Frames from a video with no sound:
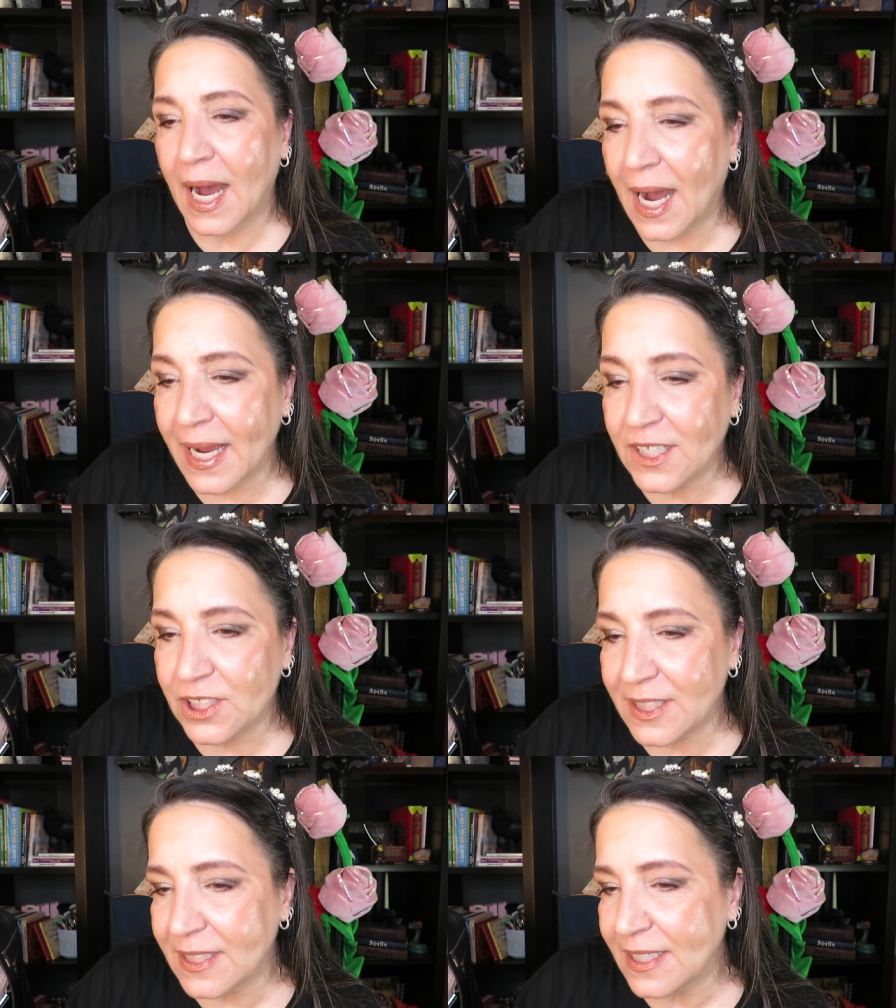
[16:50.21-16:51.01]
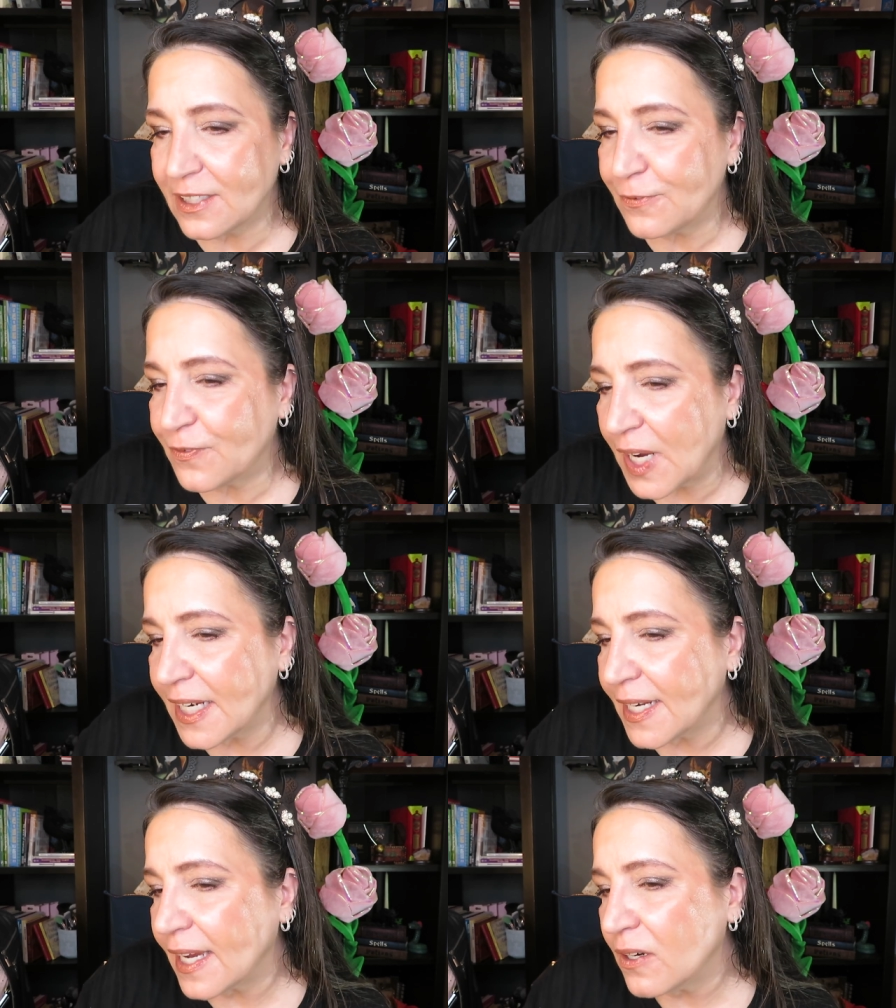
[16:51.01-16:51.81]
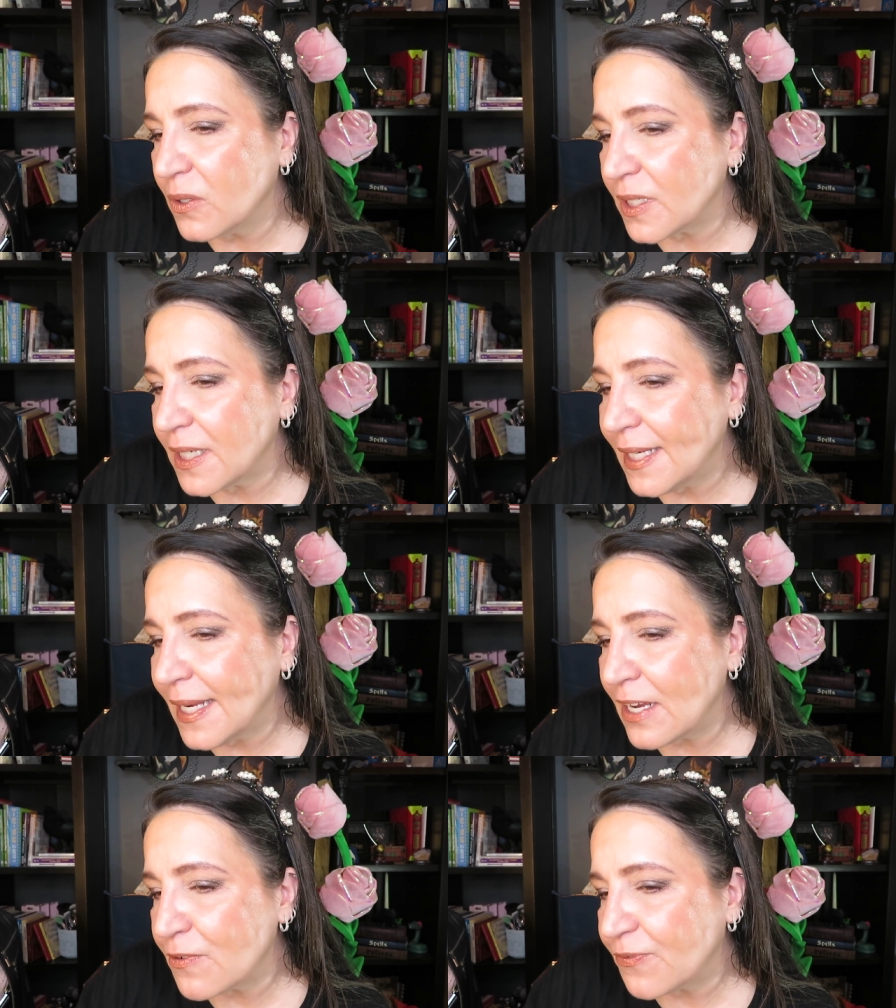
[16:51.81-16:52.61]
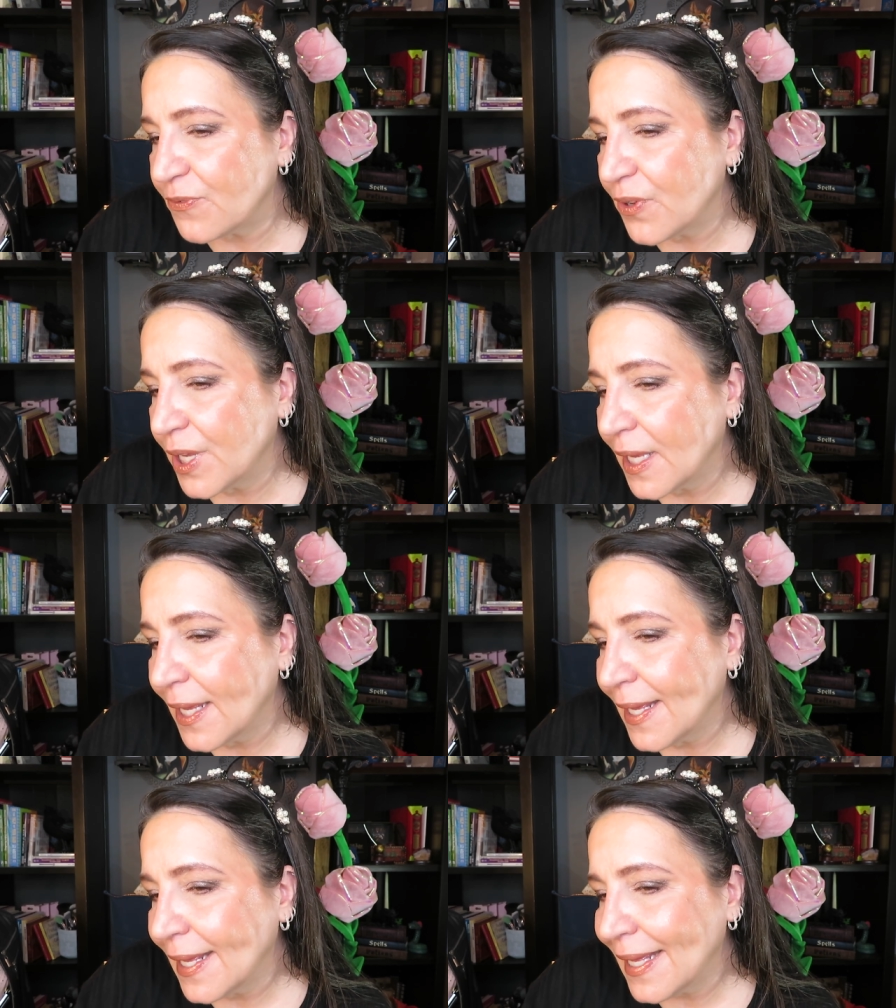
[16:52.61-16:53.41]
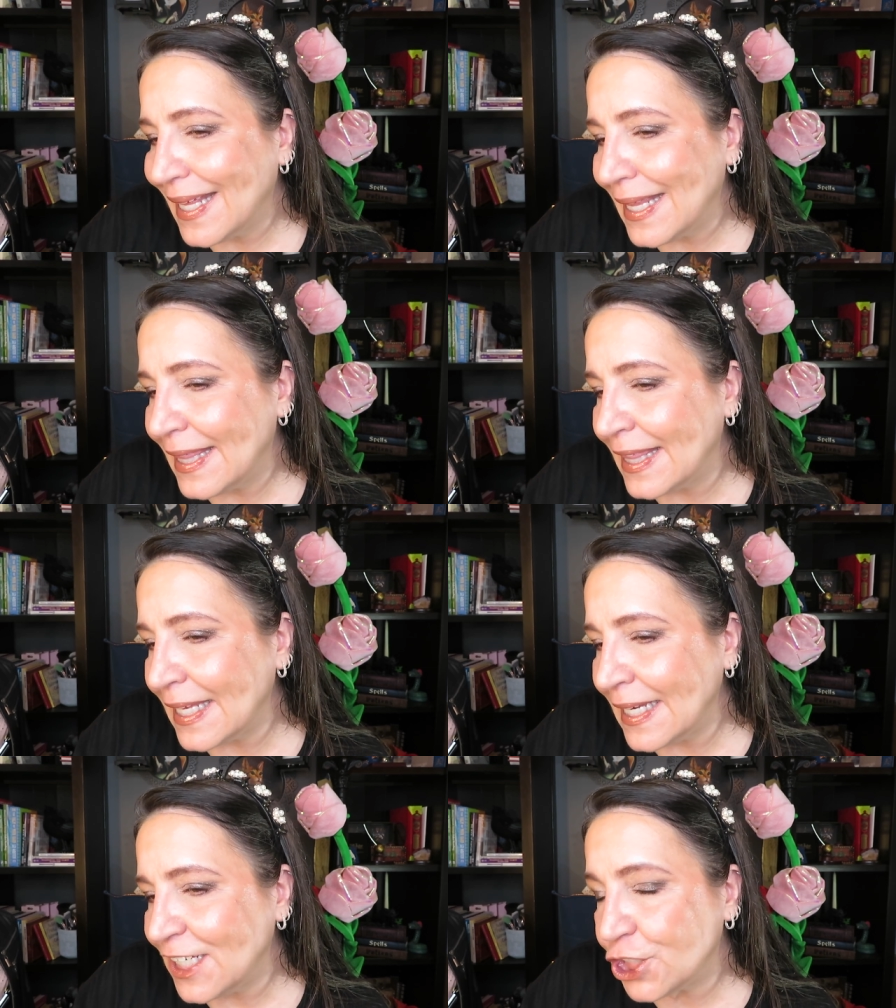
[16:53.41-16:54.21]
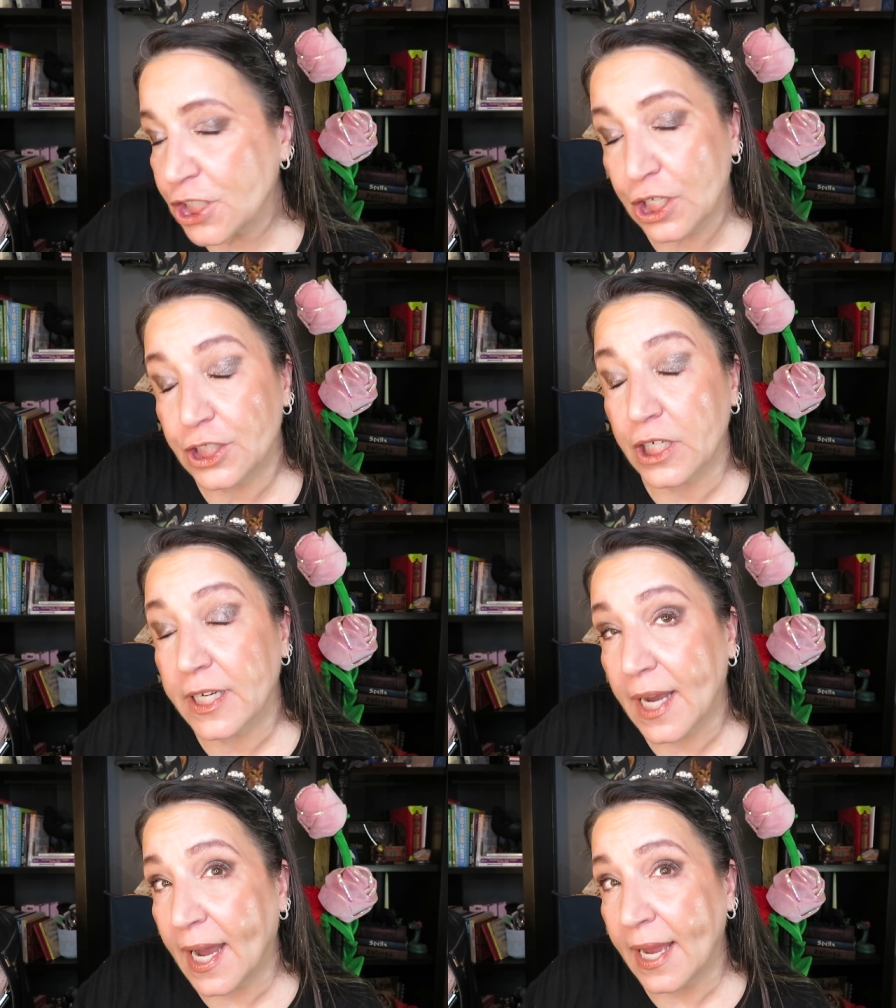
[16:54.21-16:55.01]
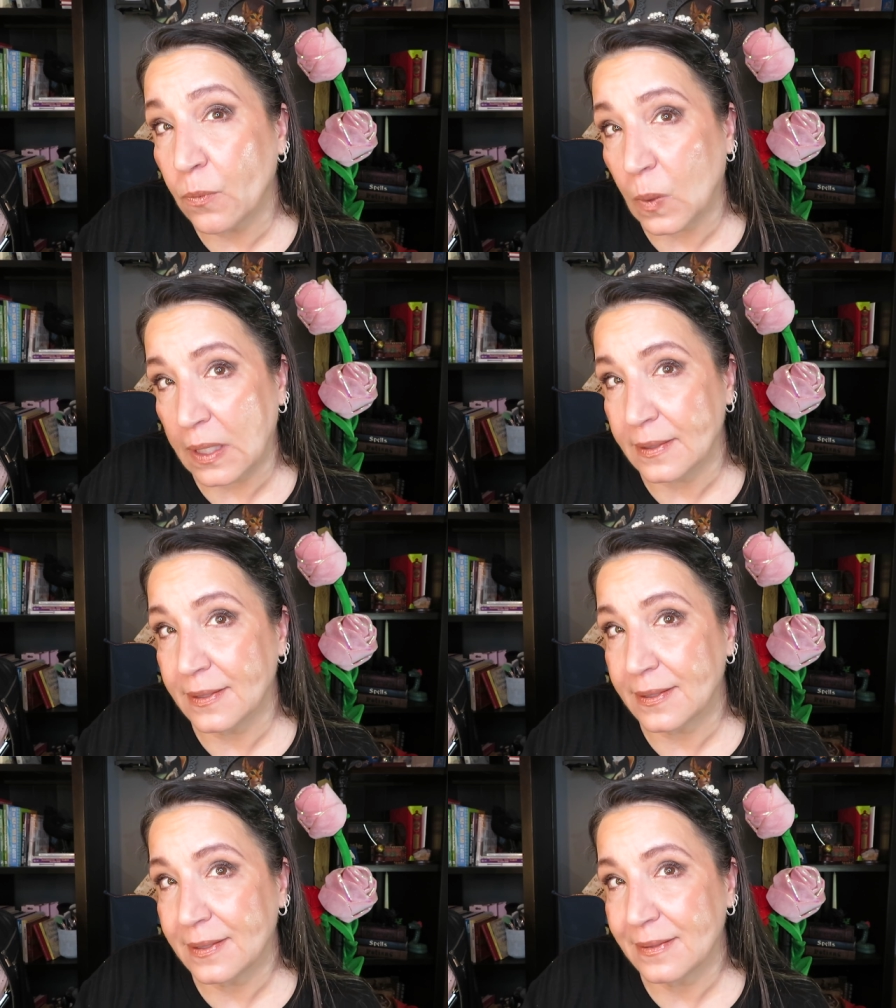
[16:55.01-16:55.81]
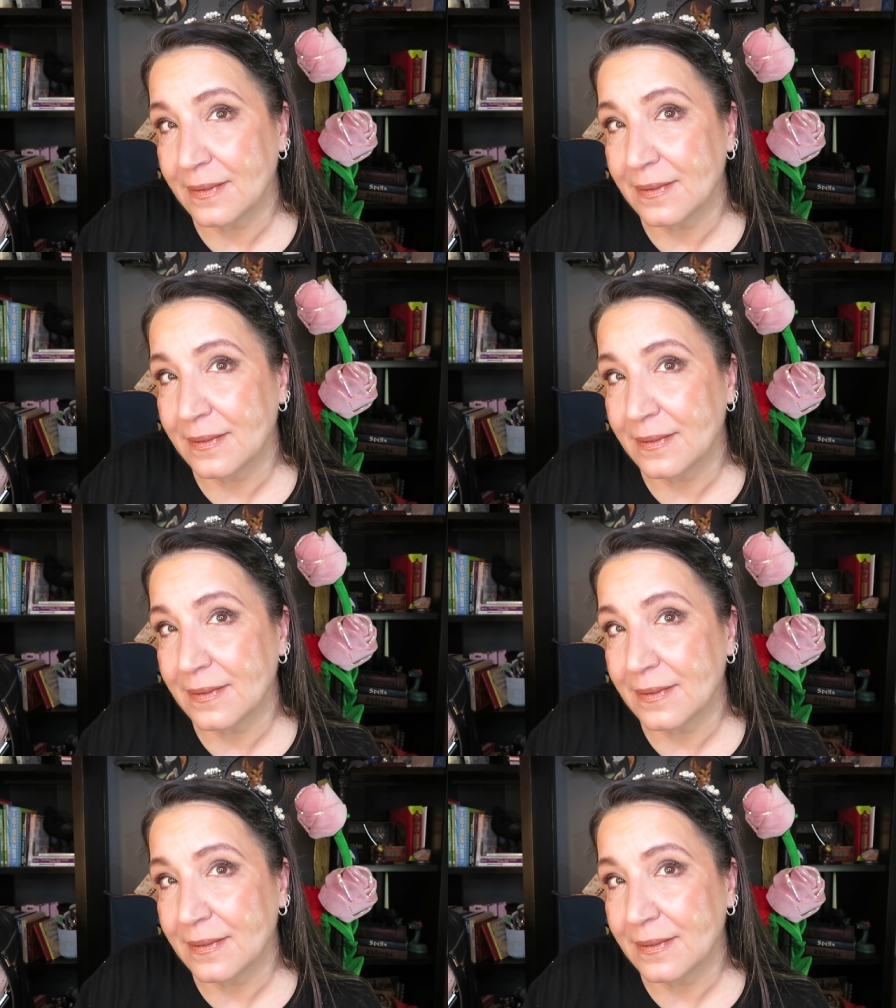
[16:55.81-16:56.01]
I just need to find out if the Chantecaille ones